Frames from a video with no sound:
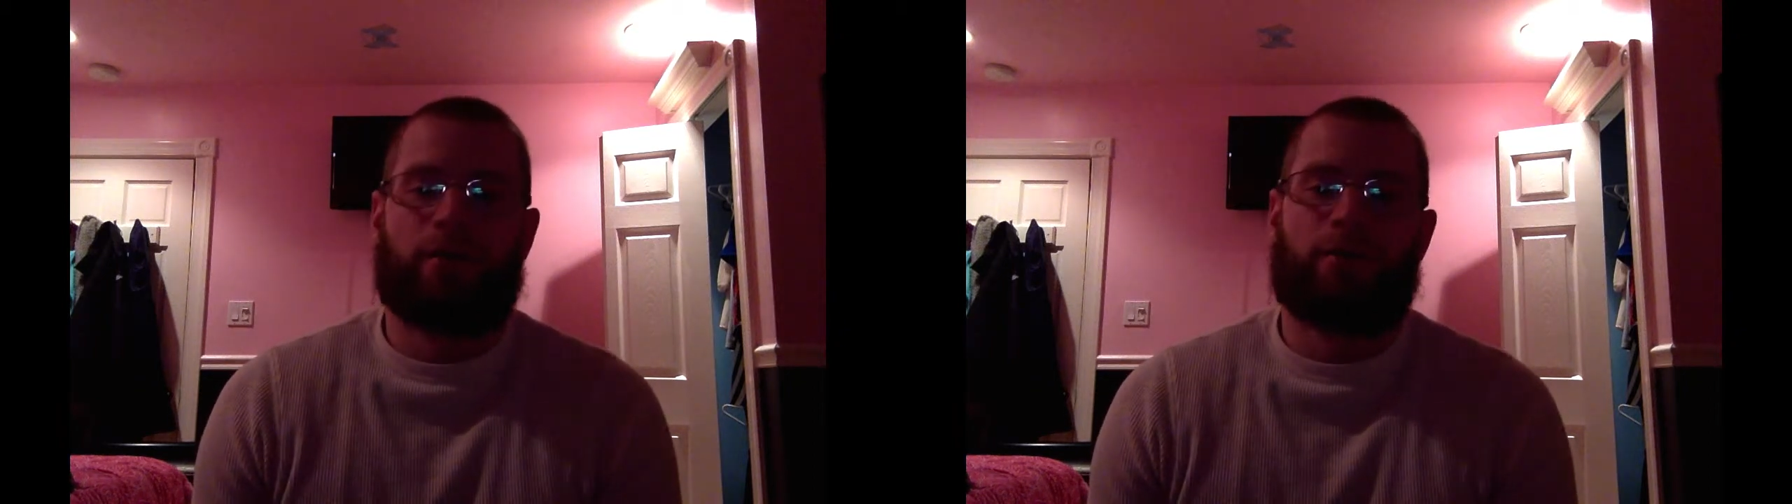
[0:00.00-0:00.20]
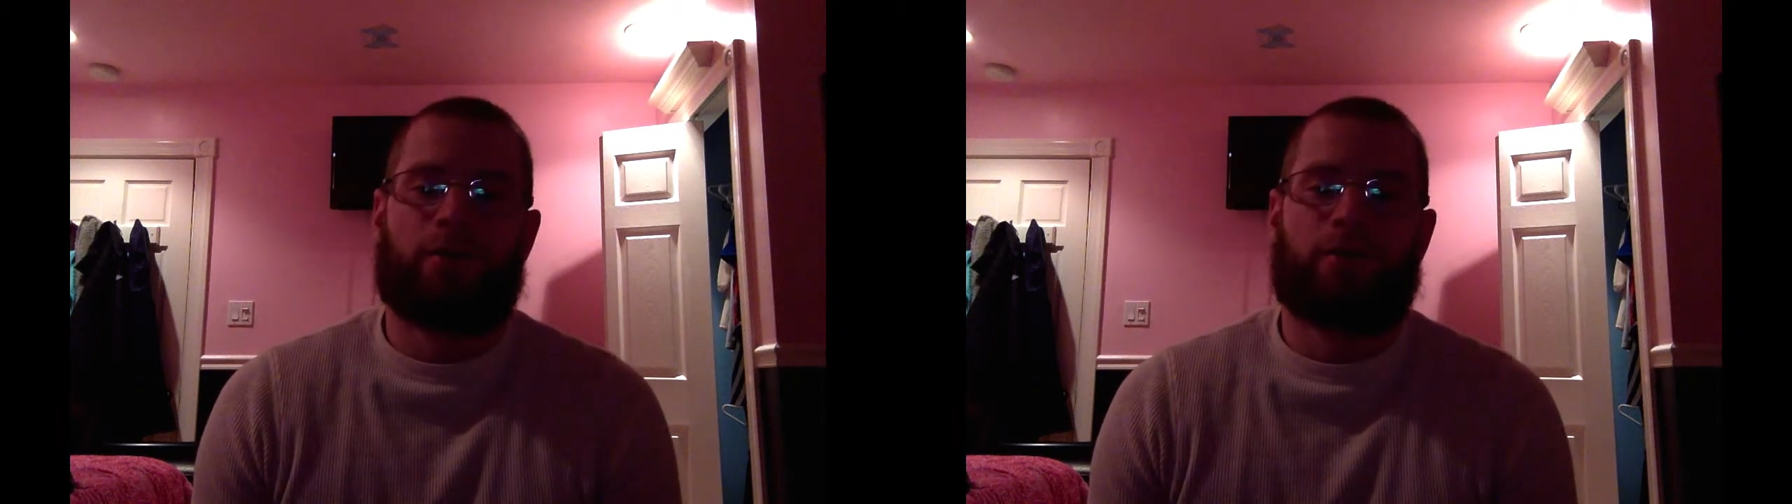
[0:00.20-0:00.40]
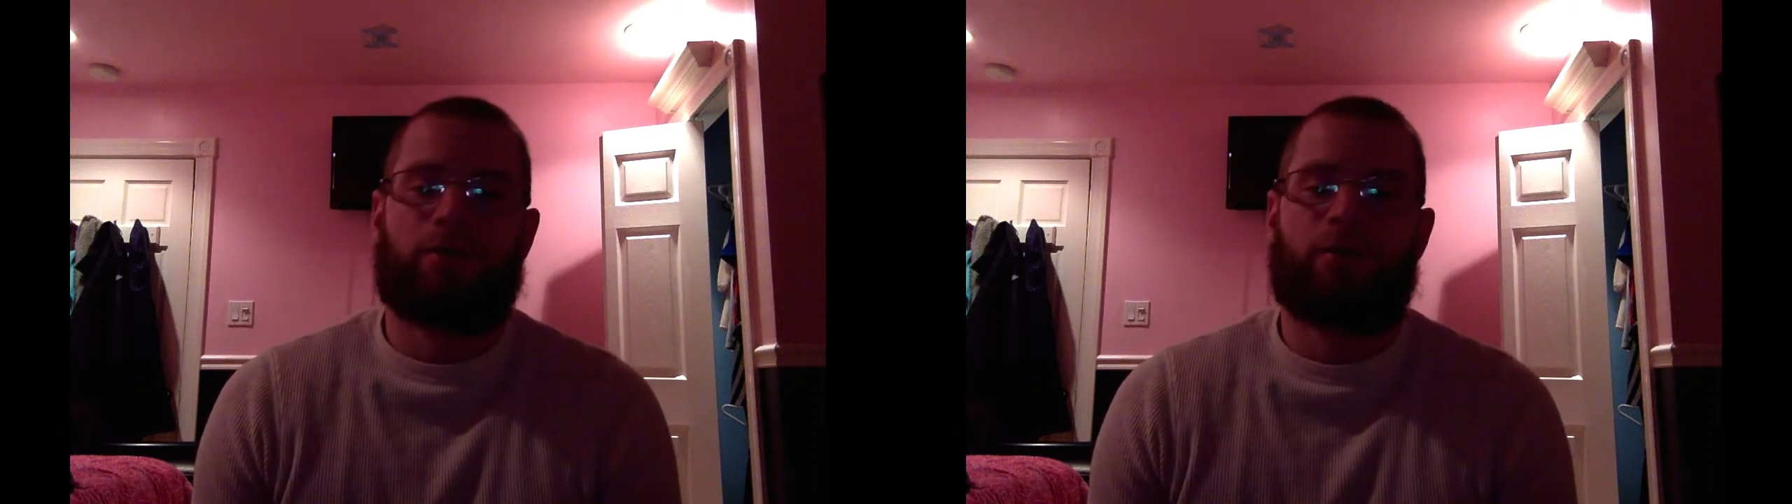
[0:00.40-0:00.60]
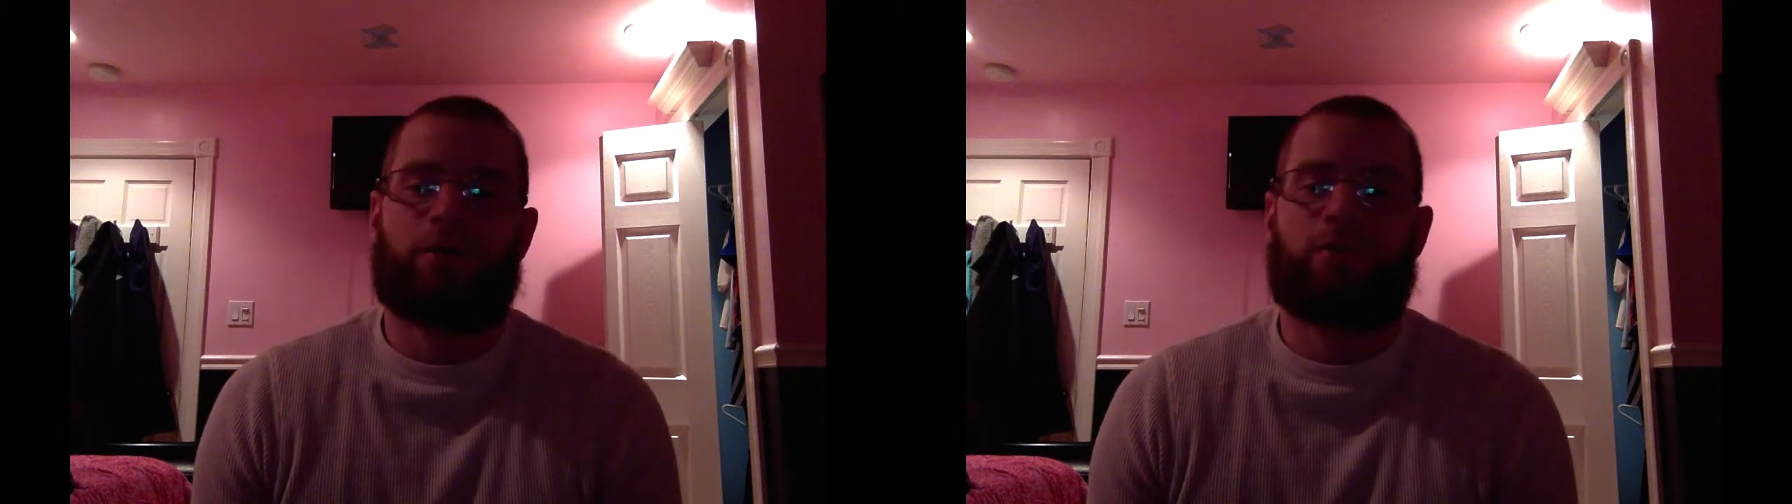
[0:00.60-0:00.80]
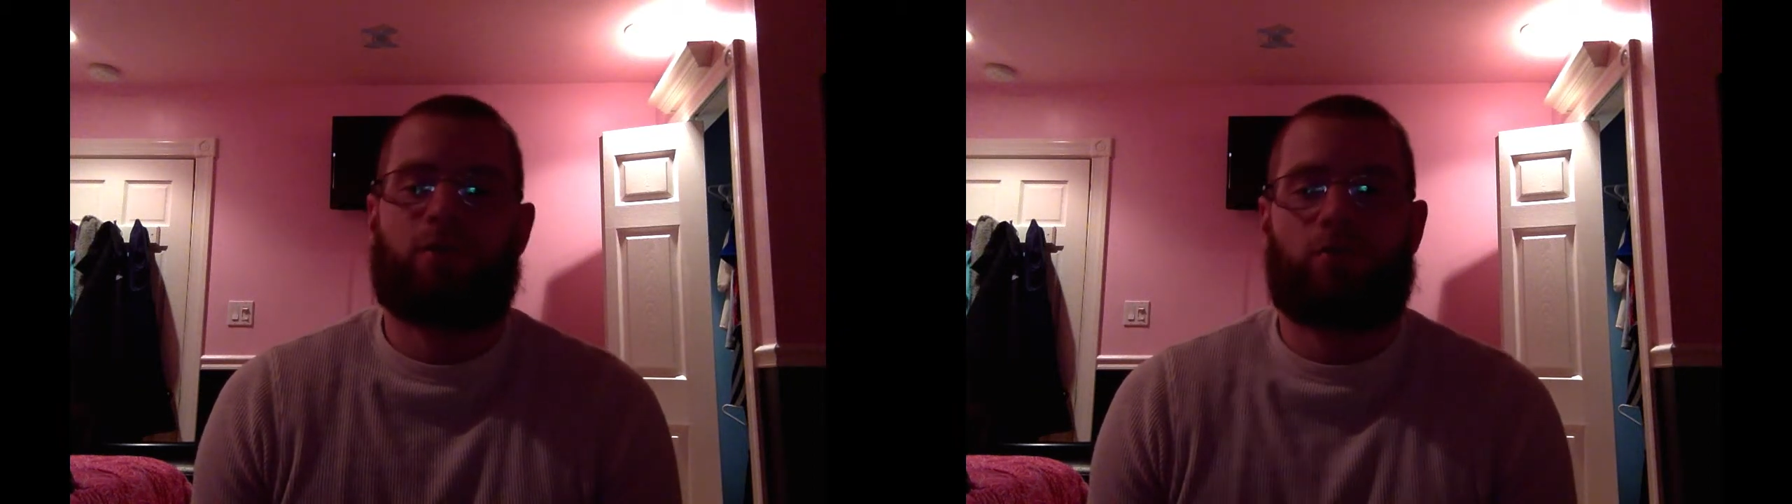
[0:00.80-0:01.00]
to 32
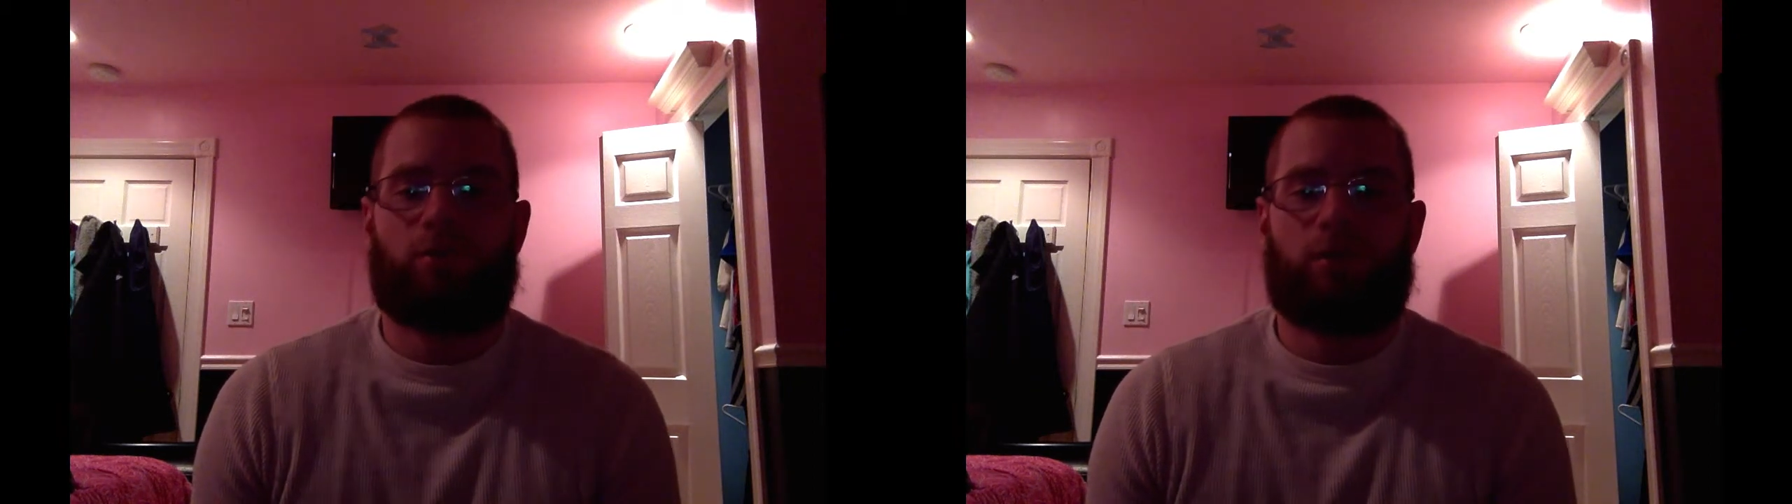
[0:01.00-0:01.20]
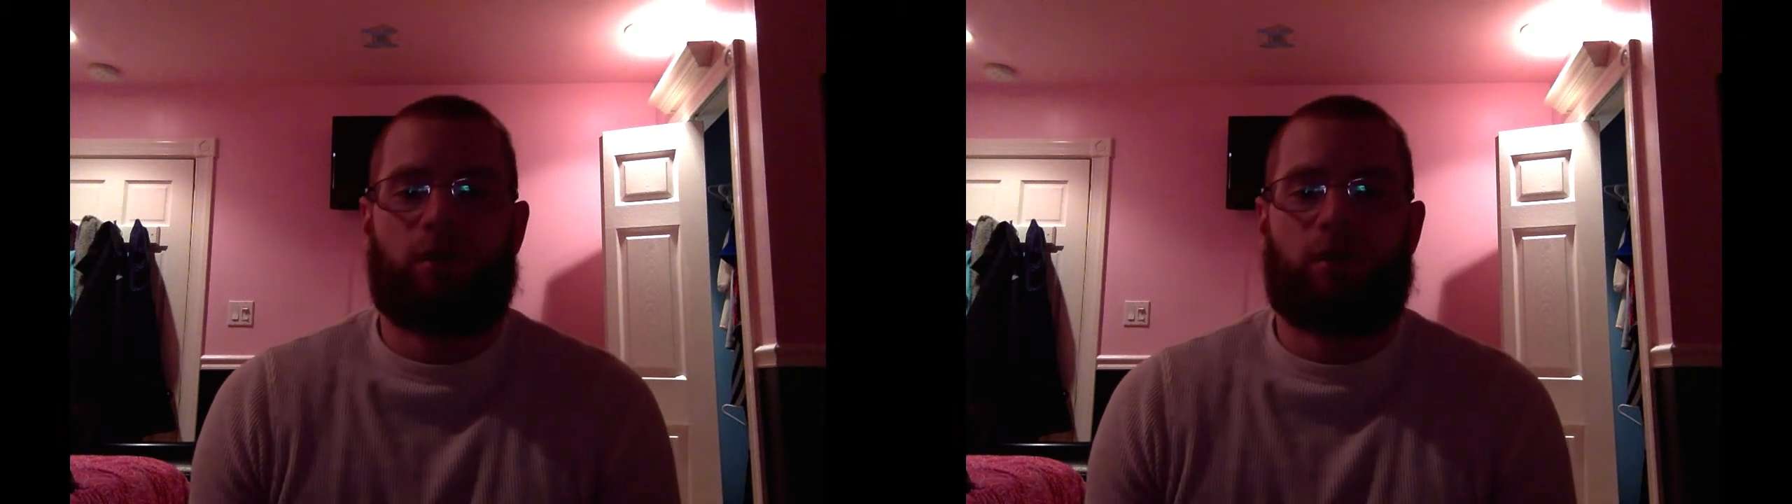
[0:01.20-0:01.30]
years old.